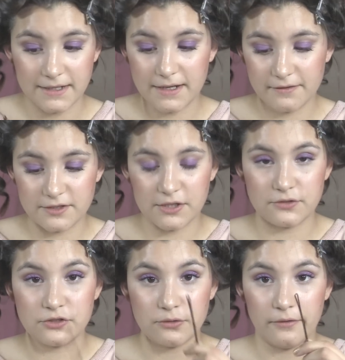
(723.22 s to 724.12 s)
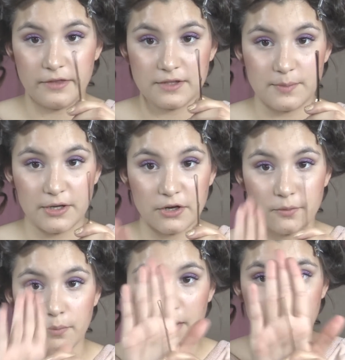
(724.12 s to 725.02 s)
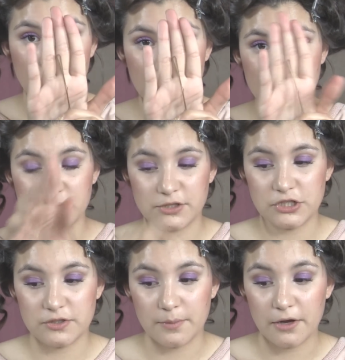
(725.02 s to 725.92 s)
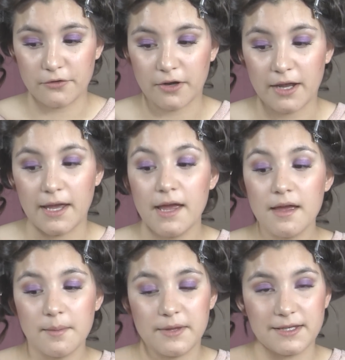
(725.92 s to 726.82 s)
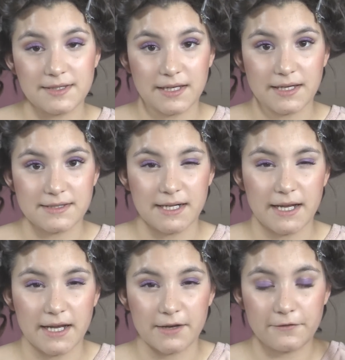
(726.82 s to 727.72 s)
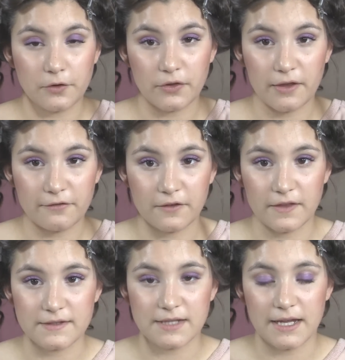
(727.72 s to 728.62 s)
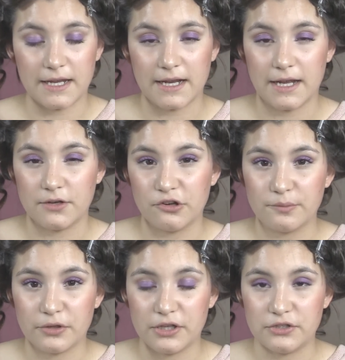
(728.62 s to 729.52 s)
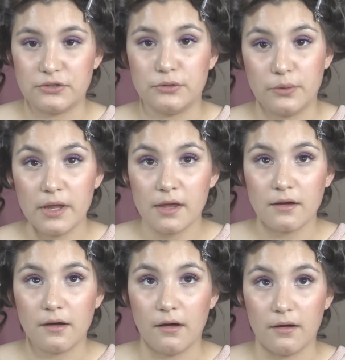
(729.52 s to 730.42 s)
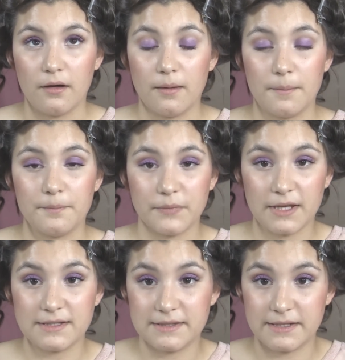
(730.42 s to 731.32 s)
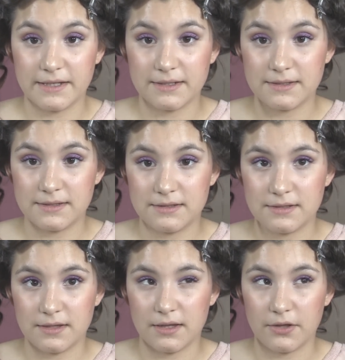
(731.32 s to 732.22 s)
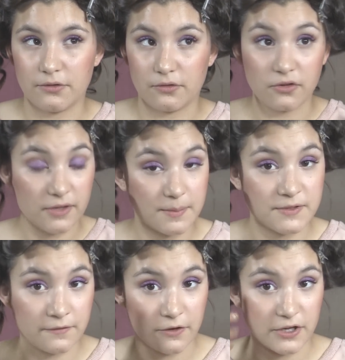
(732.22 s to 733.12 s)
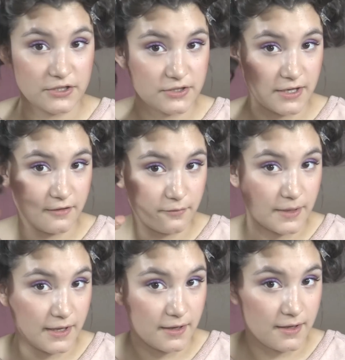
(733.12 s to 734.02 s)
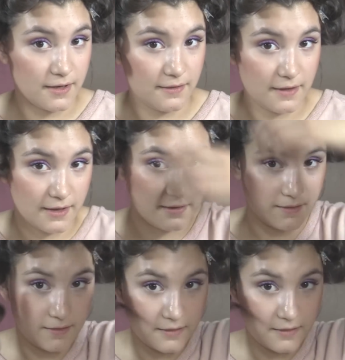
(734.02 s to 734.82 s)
I did have to use 2 of these bigger bobby pins, which is about right, because like I said, I had 4 left for this side, and I normally do 6 little clips for each side of my head, and that